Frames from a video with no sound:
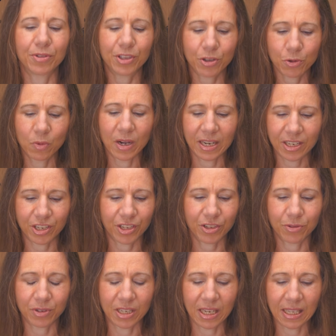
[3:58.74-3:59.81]
you want to
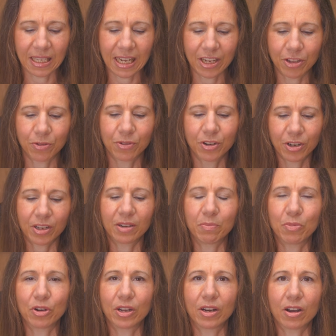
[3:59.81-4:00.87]
use it. Like you could
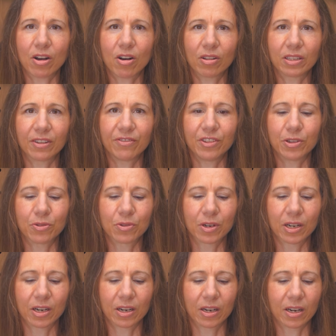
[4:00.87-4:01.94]
put all of
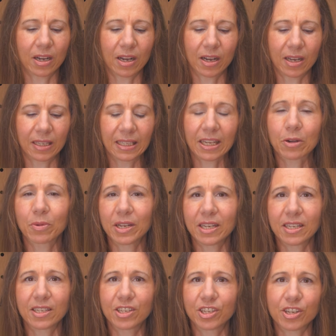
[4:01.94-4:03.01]
your
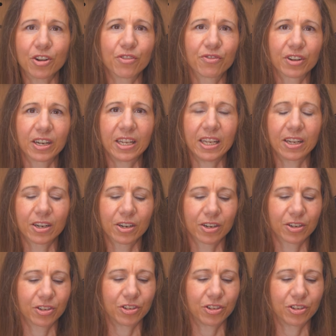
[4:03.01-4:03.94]
liquids over here